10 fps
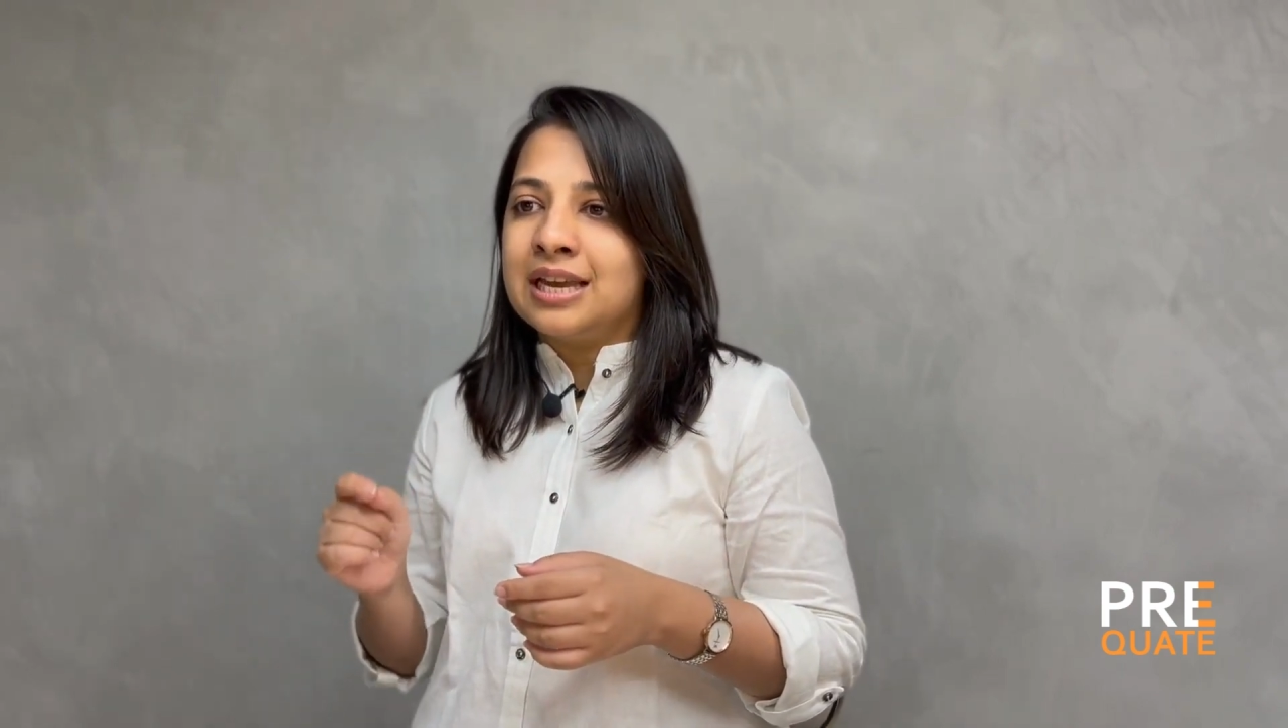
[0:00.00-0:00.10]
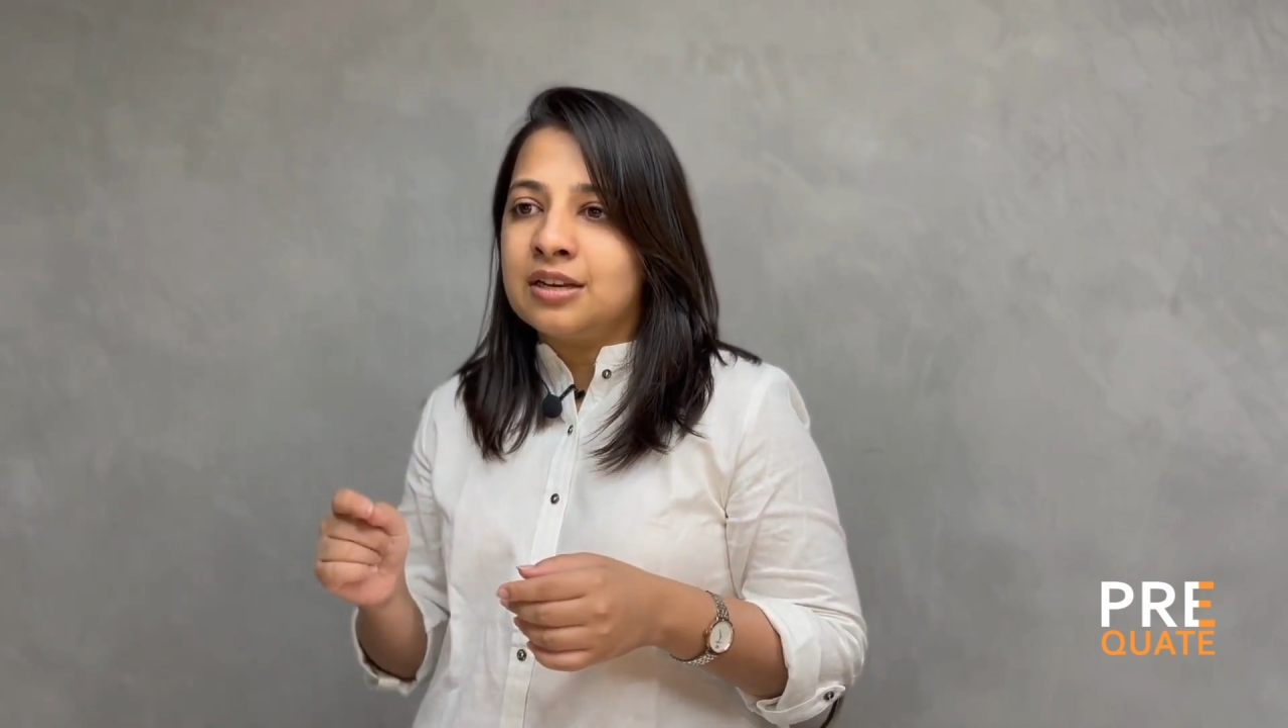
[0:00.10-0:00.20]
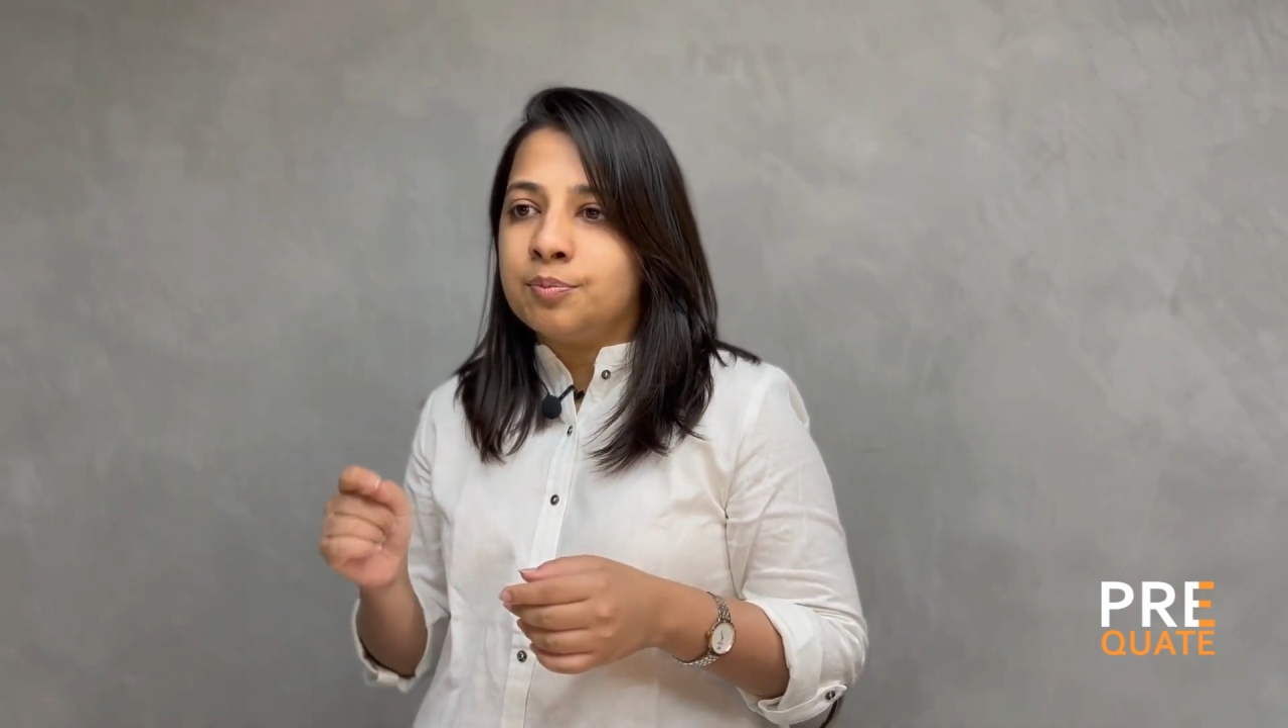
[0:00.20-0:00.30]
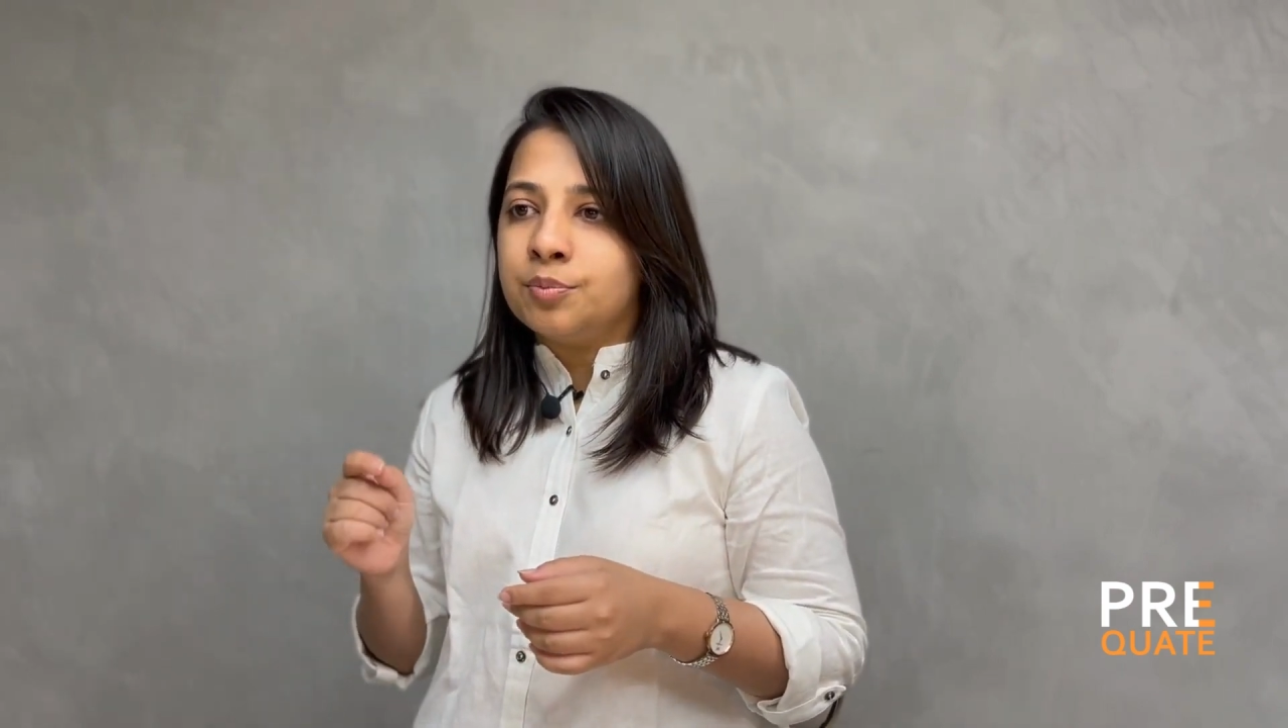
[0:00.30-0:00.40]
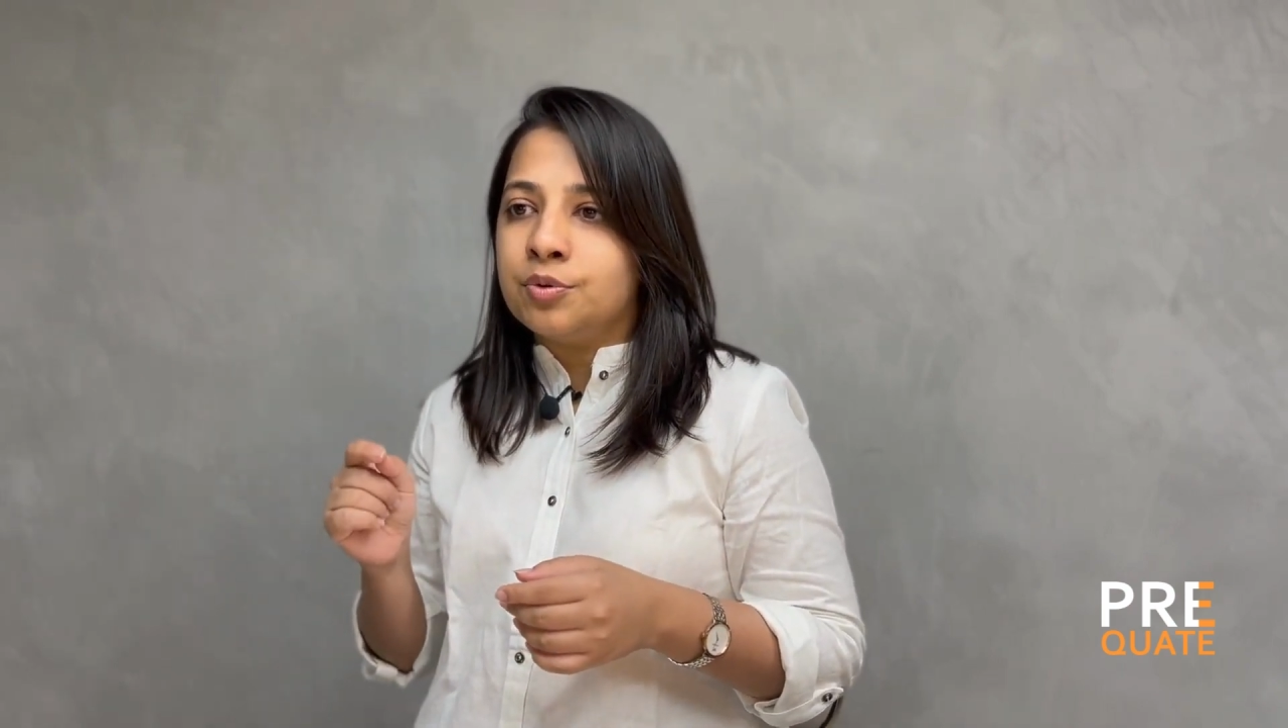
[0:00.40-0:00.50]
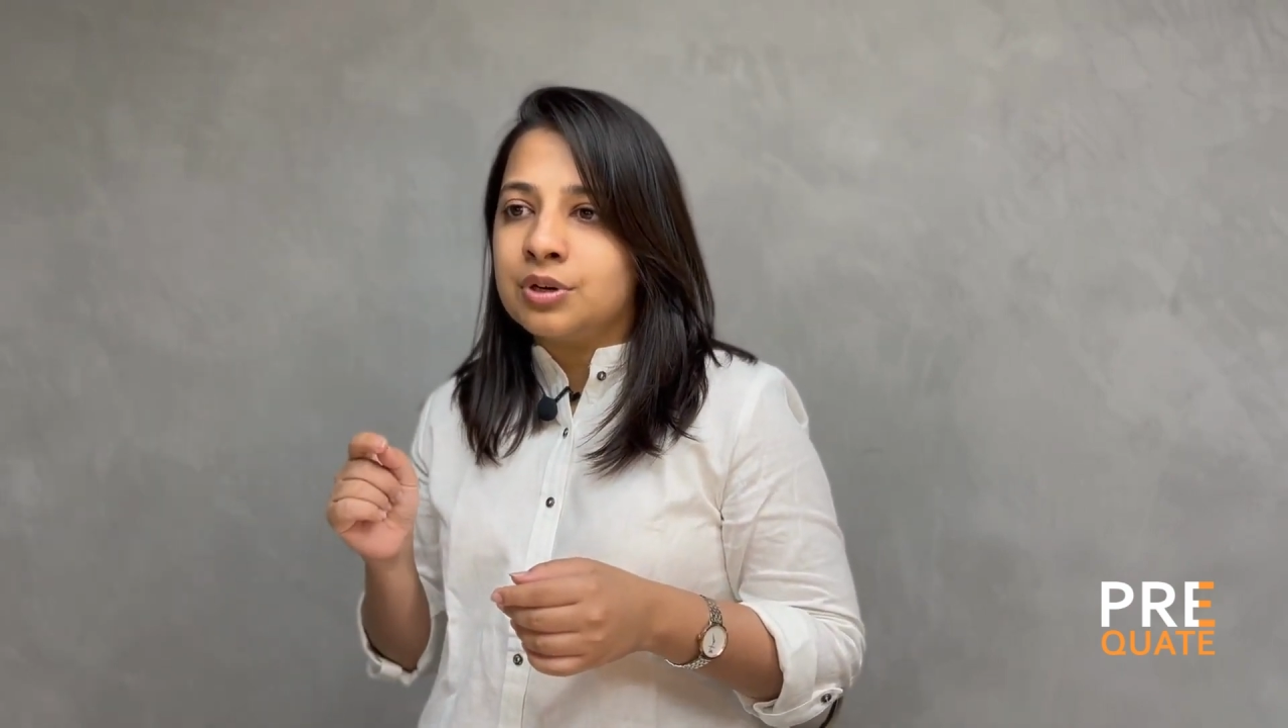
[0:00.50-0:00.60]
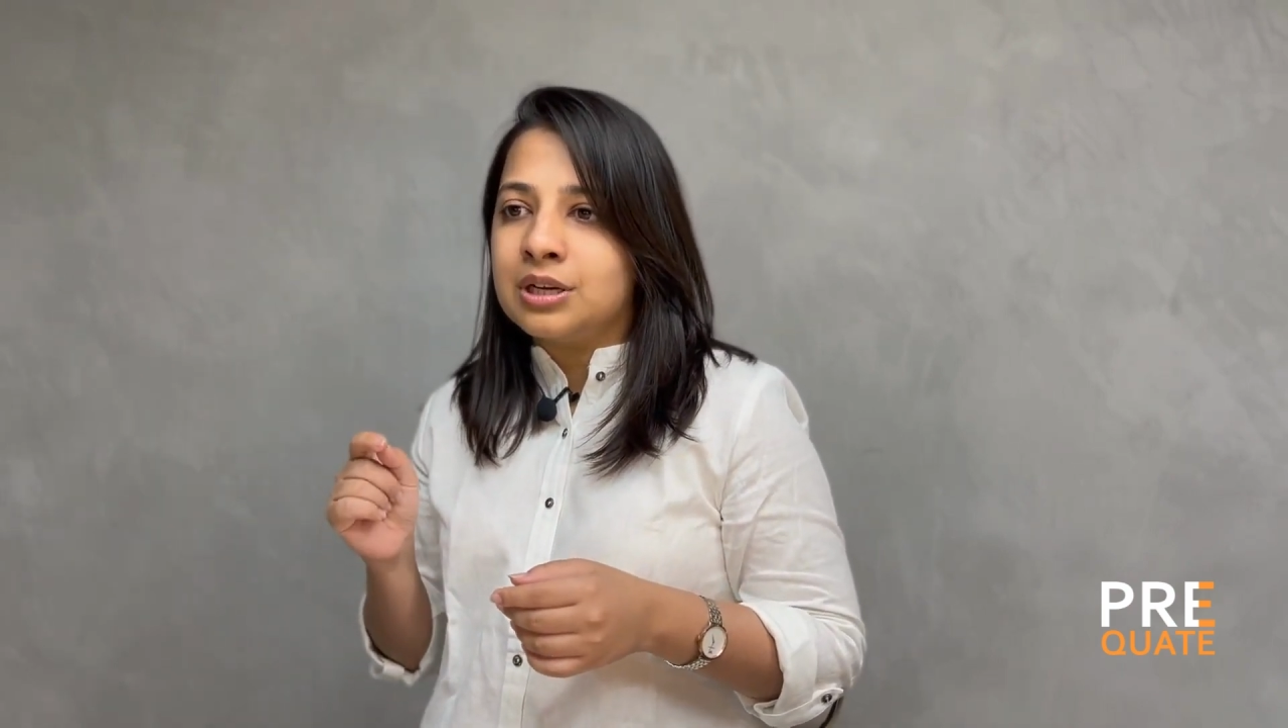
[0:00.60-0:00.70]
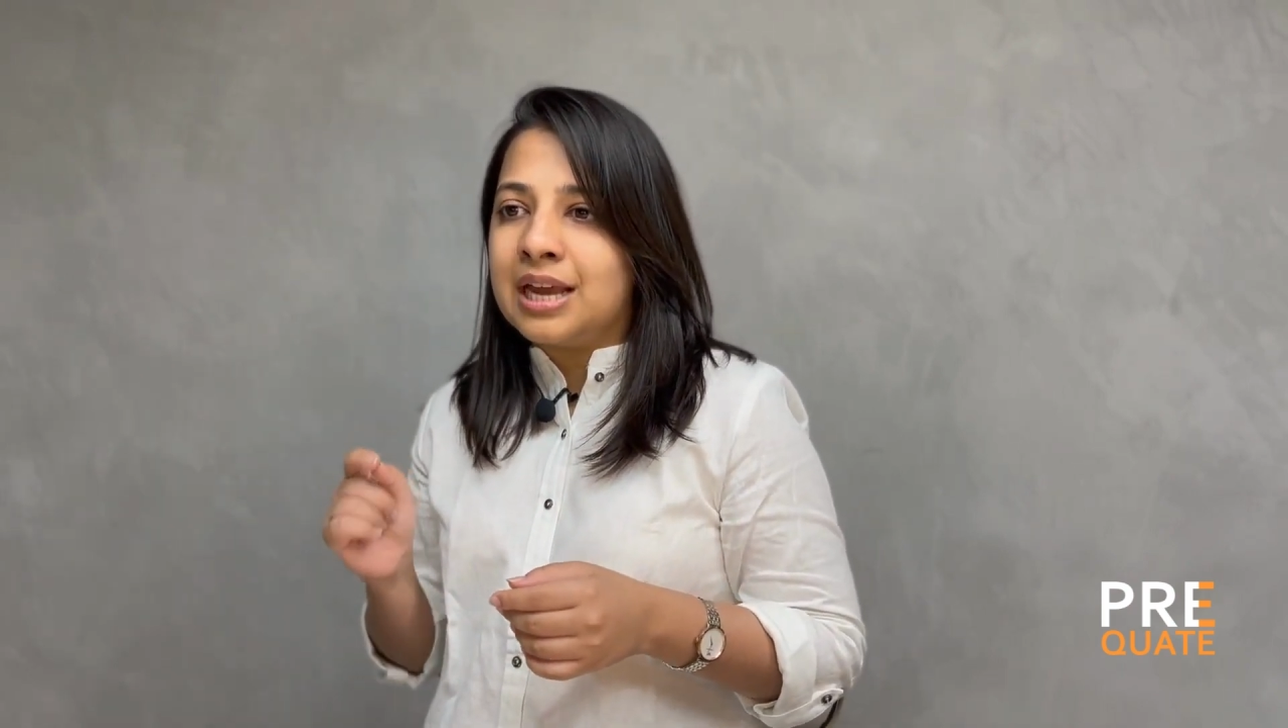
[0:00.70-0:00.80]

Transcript: reported